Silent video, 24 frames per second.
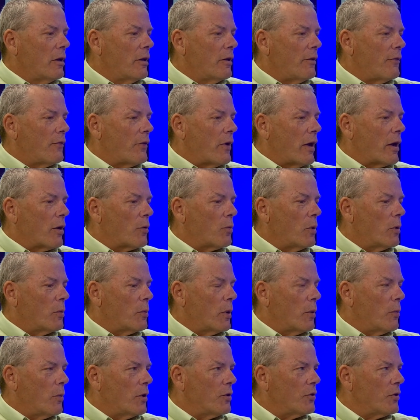in fact, when
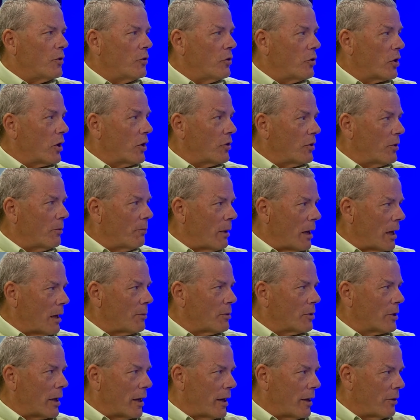we went to look at the
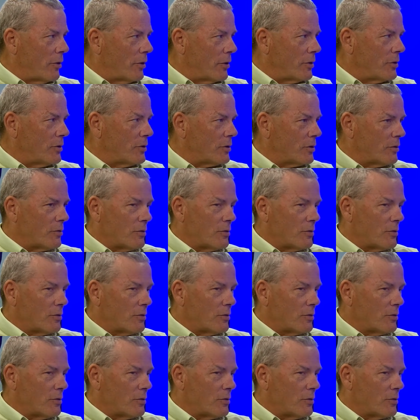Bible college,